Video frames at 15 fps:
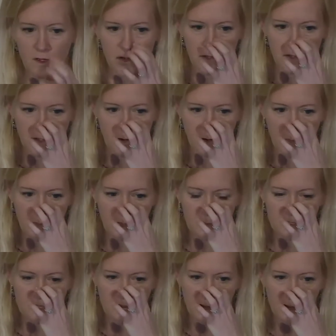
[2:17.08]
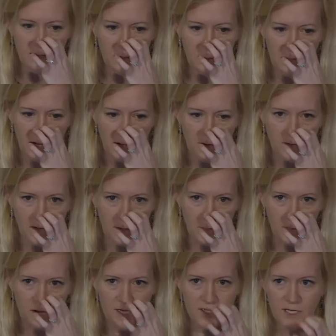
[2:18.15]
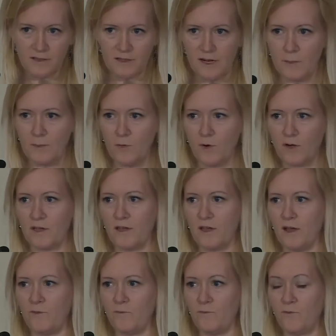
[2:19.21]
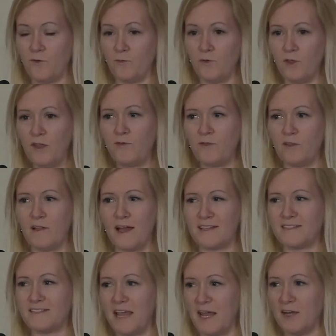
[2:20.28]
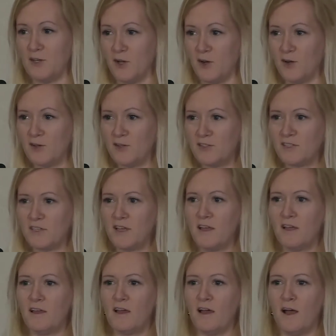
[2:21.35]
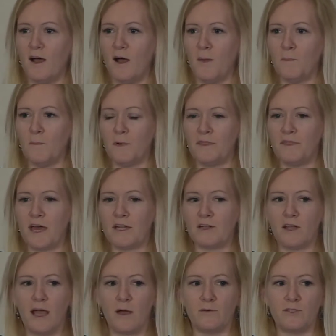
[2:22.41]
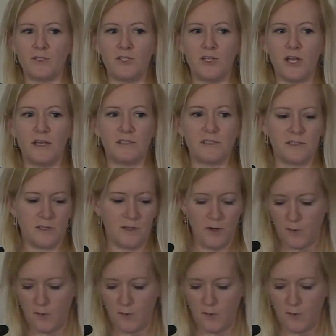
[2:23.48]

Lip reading: So I'm going to be talking about a project that I've been working on for the last 10 years, but that I was just,